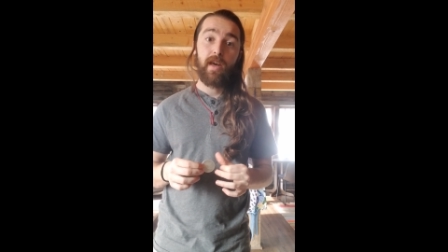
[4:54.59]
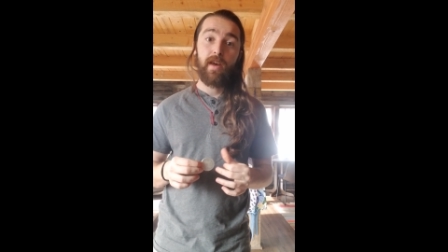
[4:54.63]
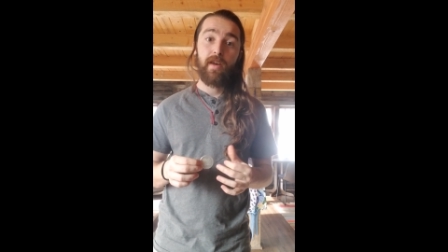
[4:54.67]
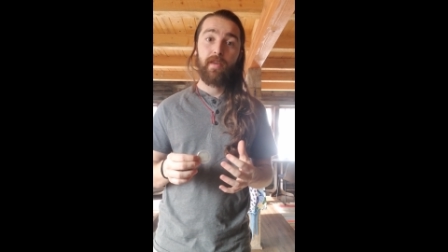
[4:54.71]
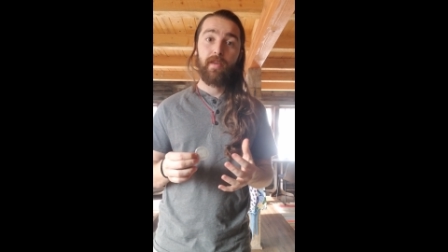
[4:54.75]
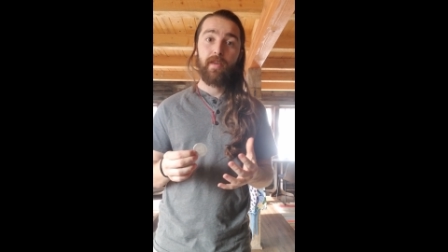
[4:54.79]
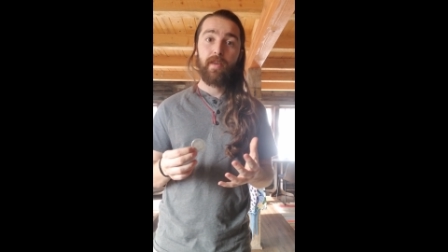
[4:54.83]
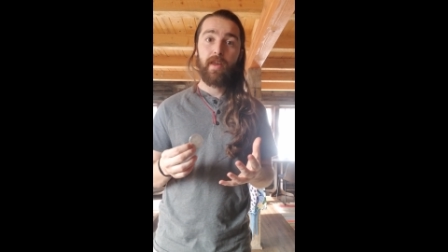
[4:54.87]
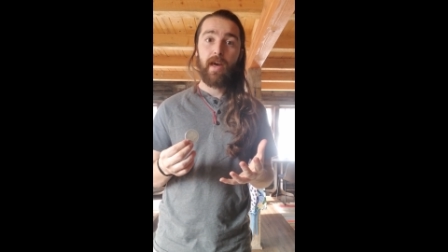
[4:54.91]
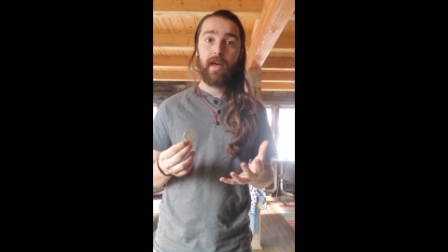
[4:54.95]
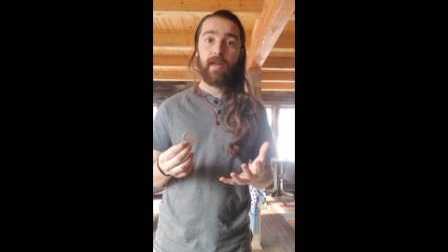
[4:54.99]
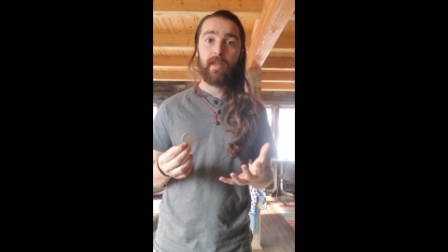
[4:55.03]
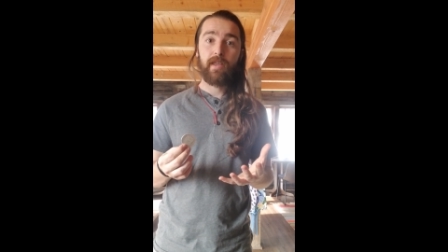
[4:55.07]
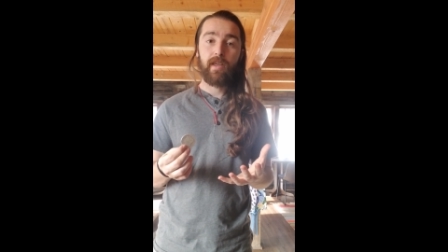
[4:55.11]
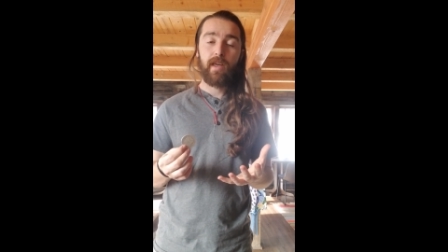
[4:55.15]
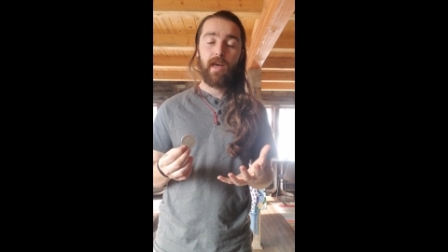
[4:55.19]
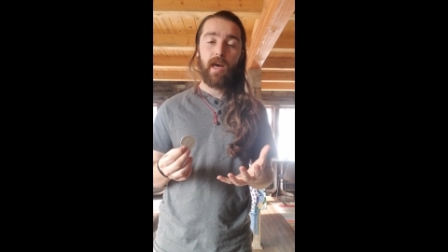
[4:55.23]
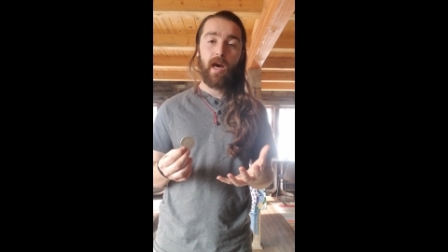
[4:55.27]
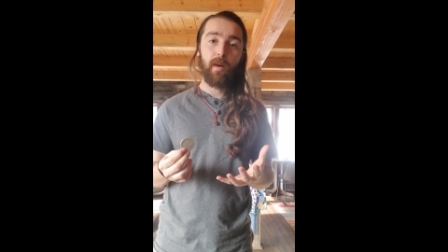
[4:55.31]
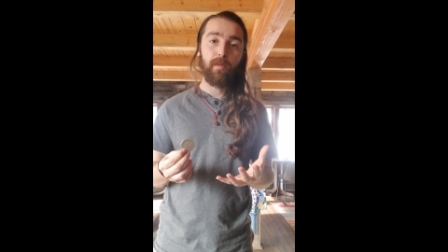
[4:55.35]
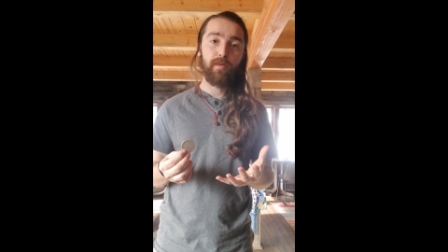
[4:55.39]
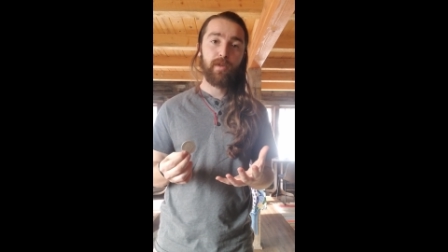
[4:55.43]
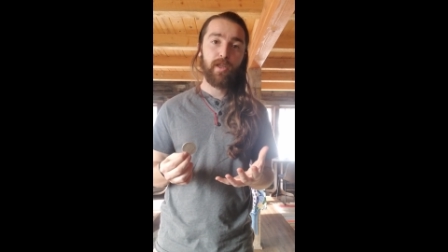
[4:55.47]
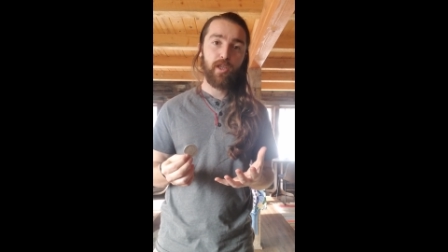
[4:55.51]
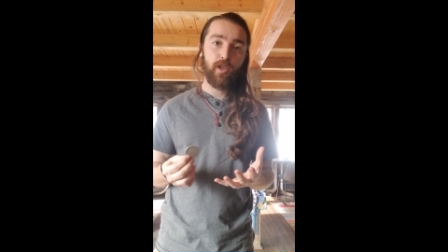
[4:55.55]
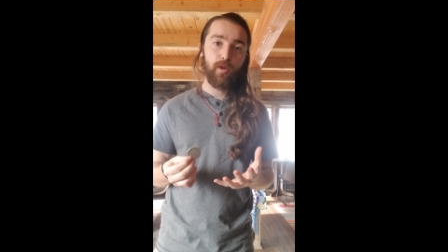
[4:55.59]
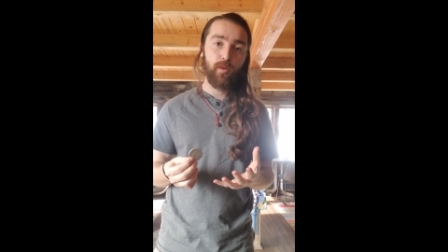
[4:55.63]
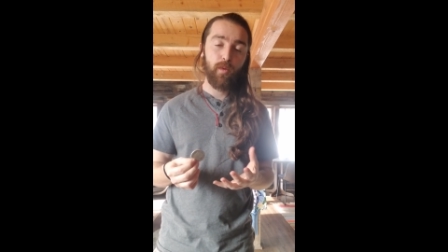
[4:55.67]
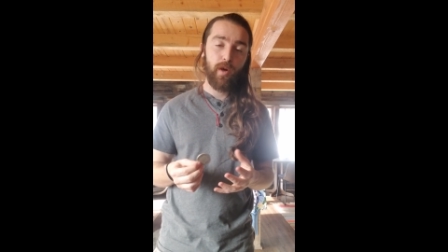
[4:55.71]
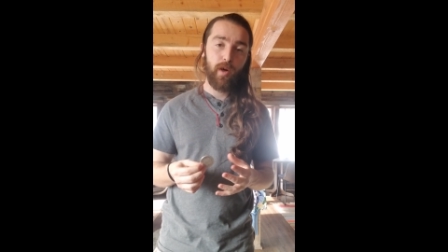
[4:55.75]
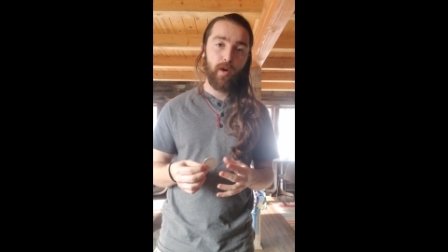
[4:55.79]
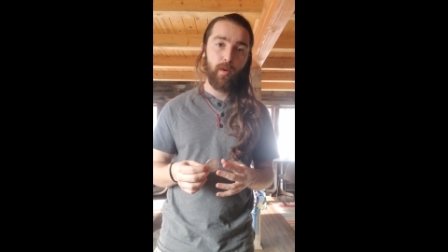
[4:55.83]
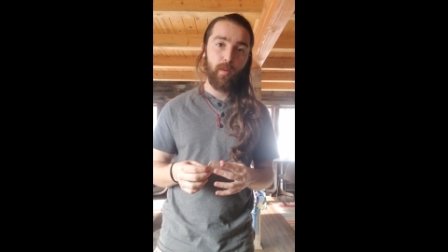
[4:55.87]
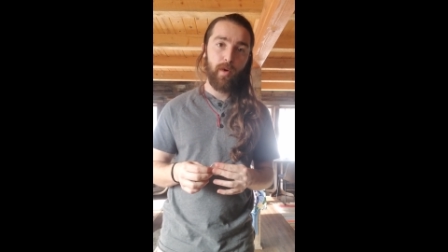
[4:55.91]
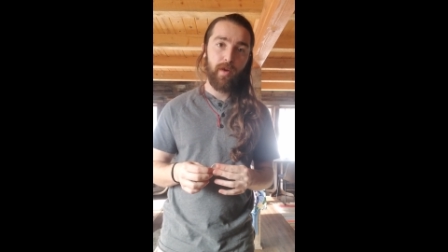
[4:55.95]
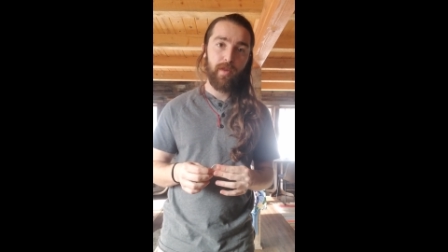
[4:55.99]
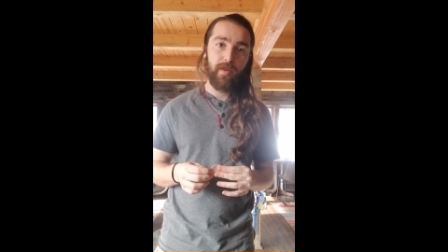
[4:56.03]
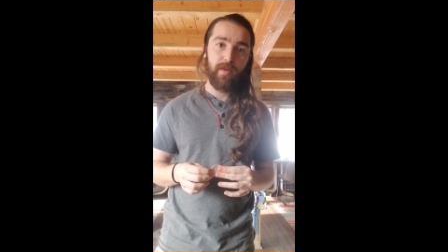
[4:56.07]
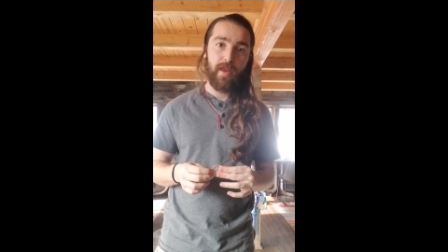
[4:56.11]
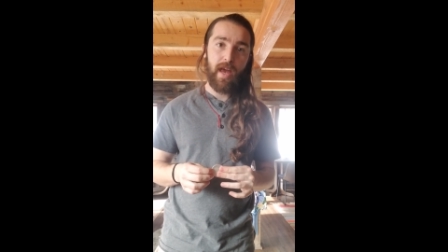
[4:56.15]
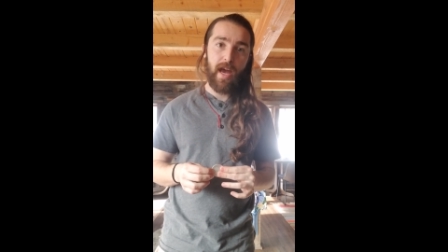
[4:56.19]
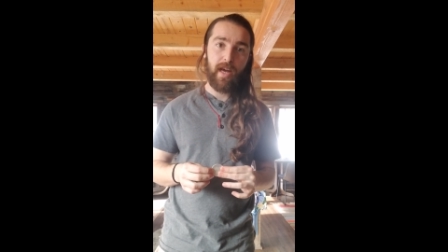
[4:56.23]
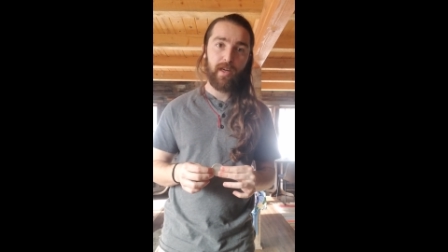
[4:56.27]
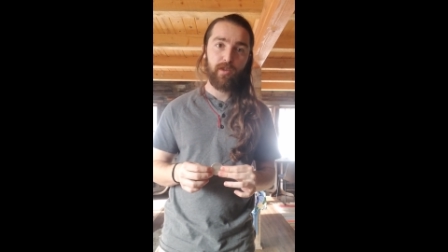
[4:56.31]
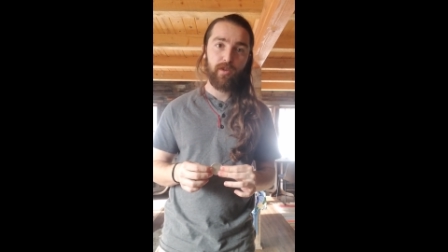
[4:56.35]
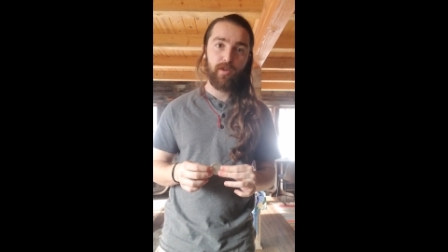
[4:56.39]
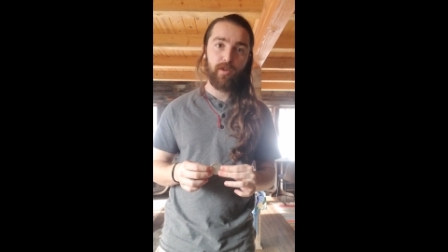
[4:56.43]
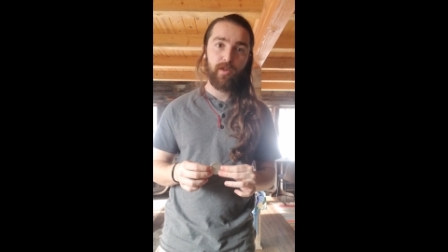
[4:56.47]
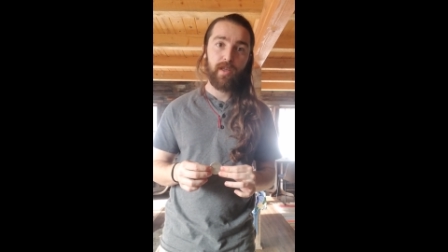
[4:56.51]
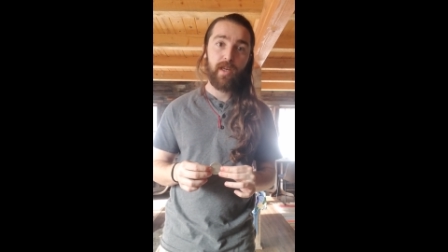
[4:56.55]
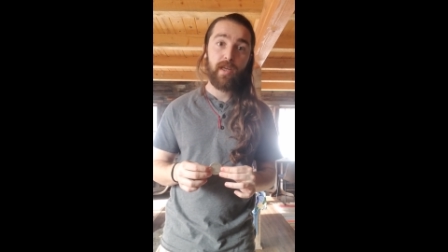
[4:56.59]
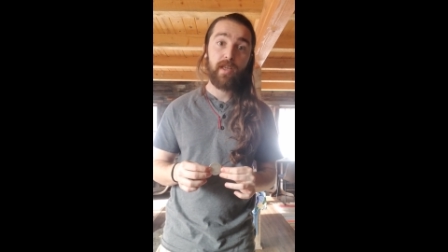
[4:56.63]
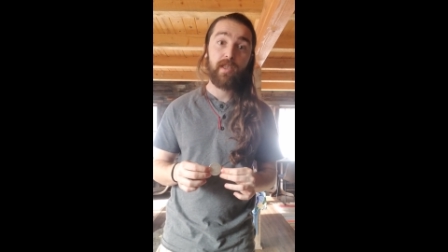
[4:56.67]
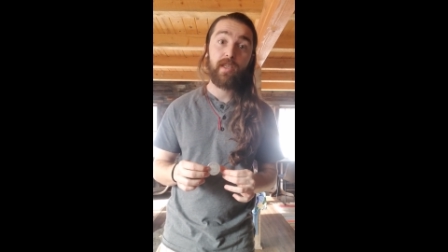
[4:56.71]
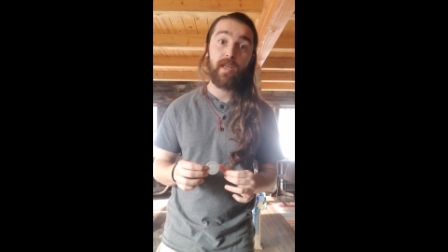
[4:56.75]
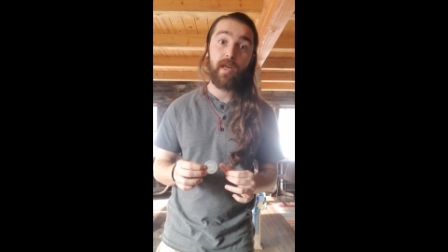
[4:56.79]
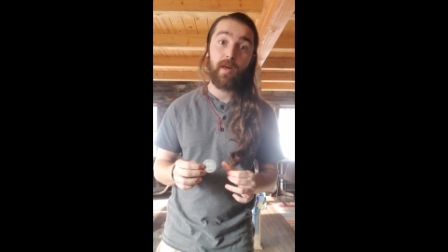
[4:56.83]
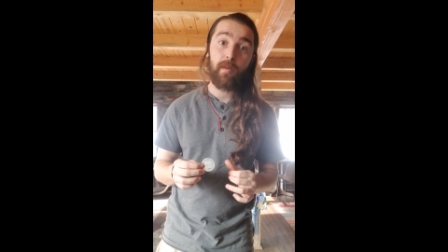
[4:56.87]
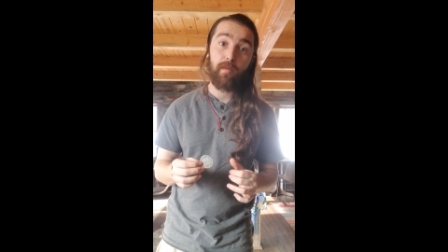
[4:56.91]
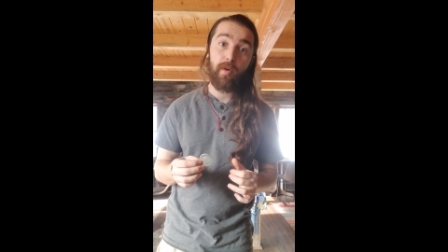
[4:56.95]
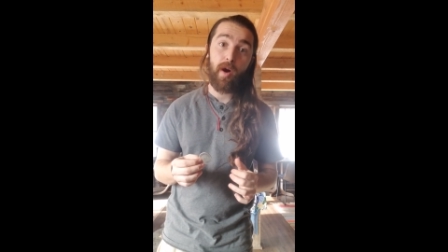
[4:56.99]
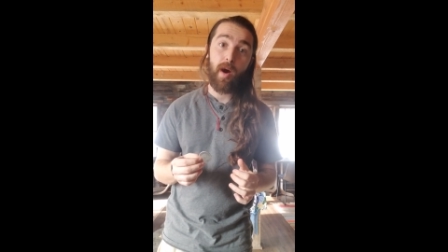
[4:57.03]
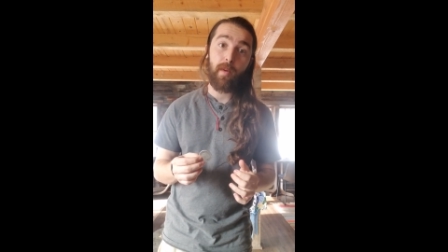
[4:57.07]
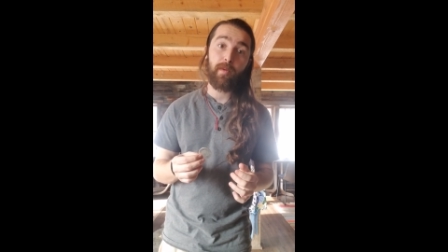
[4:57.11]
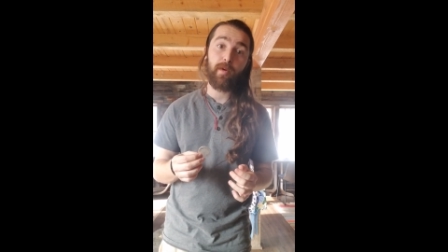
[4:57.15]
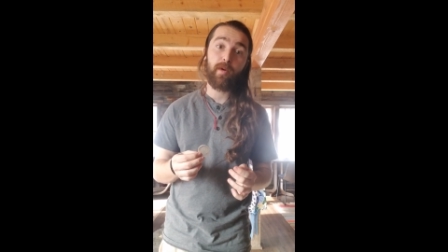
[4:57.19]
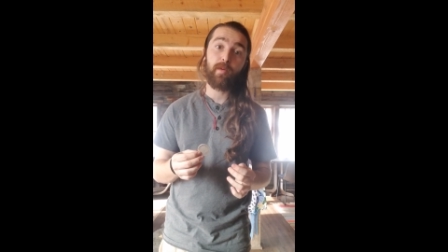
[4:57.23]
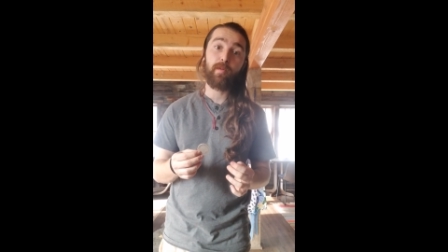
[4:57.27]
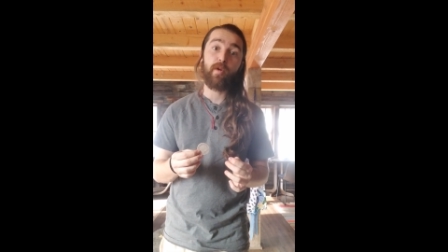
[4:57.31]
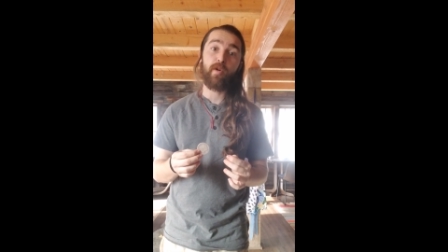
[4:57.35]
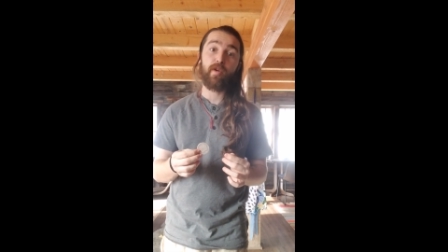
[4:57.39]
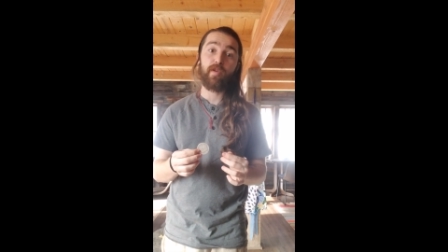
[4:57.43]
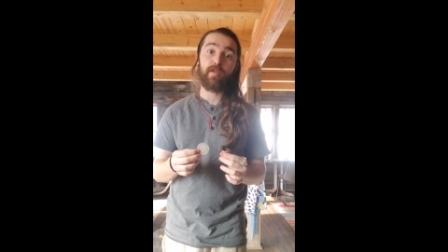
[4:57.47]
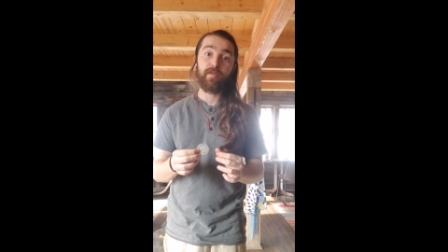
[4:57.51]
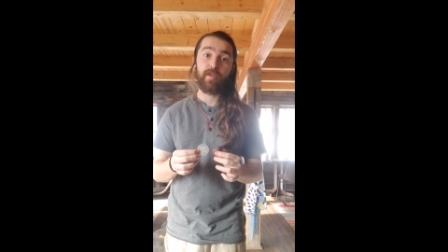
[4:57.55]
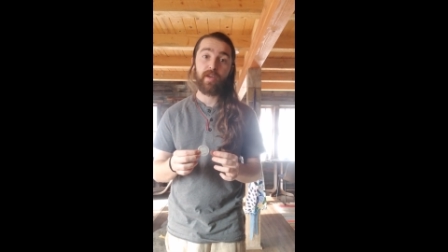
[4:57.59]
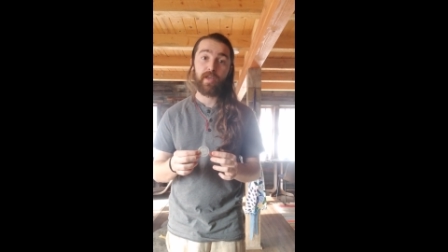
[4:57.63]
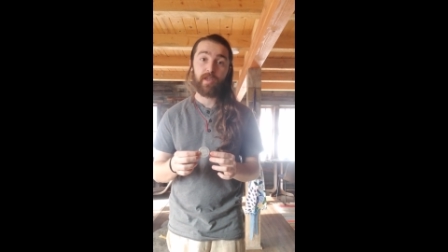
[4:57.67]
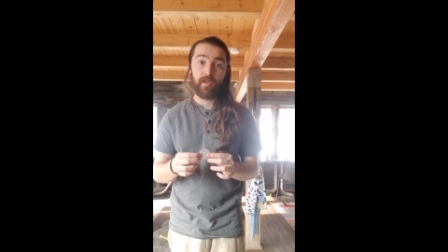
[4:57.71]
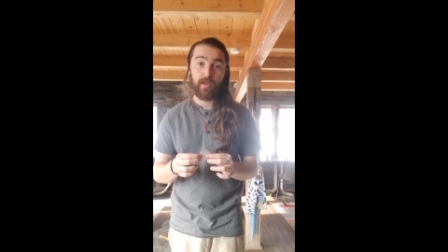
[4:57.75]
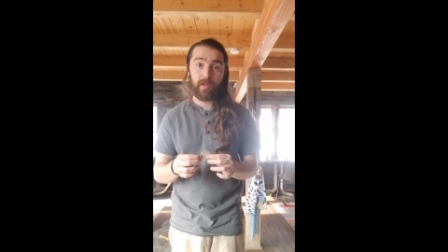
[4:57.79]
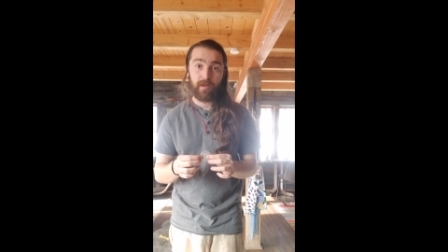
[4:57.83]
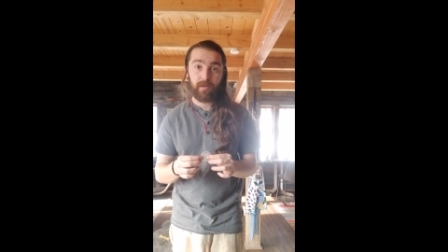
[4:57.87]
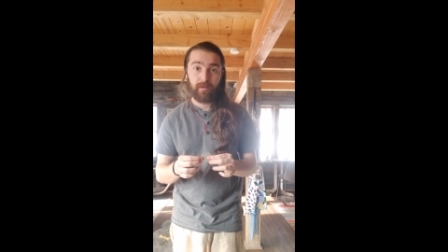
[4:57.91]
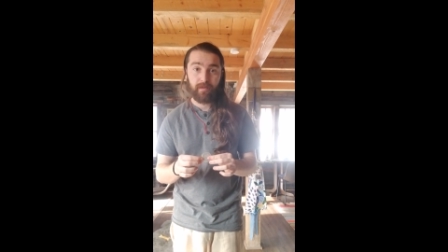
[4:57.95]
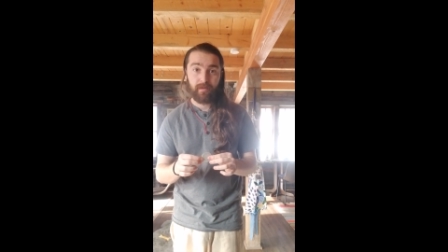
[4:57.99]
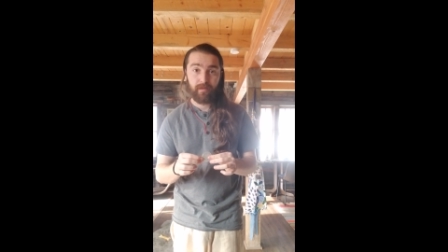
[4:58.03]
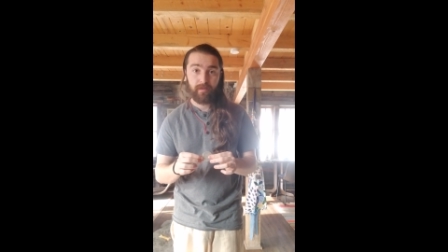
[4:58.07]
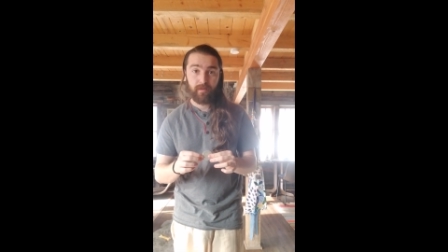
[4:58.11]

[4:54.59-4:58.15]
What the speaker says: that helps us work with naturalness and proper motivation.